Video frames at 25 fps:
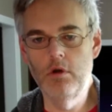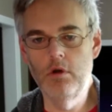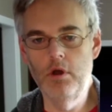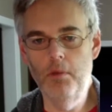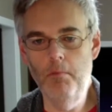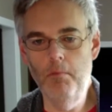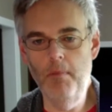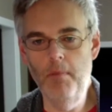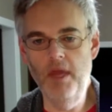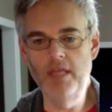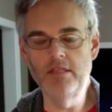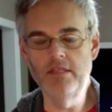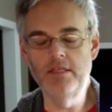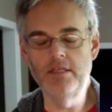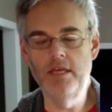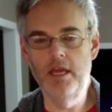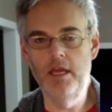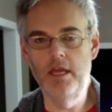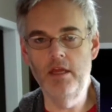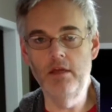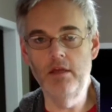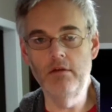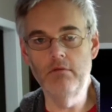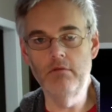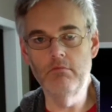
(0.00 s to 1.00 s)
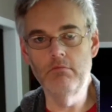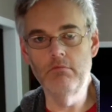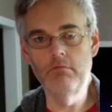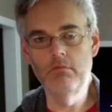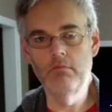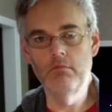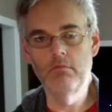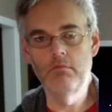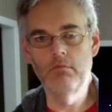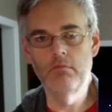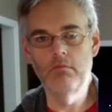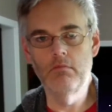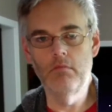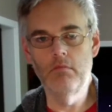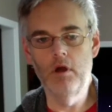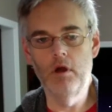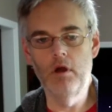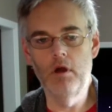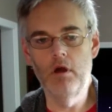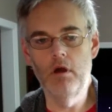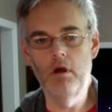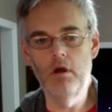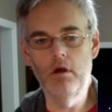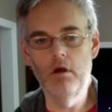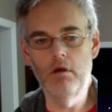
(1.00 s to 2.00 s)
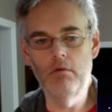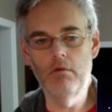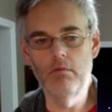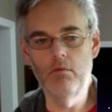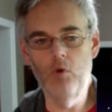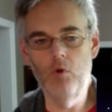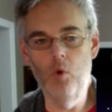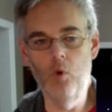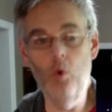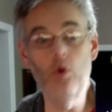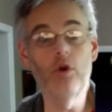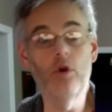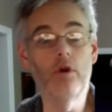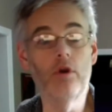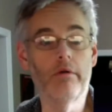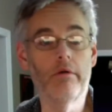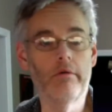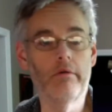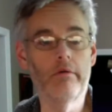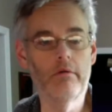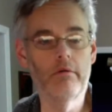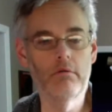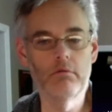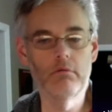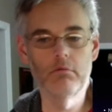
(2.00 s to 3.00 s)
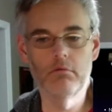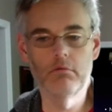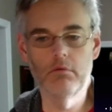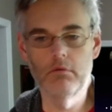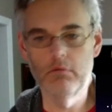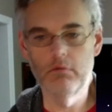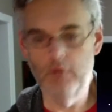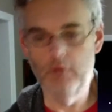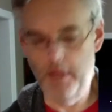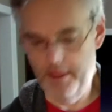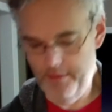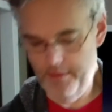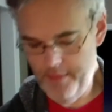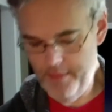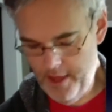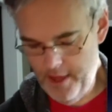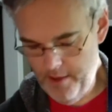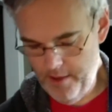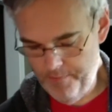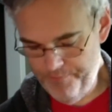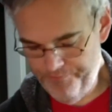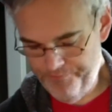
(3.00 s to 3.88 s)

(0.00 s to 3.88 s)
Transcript: maintain order like that.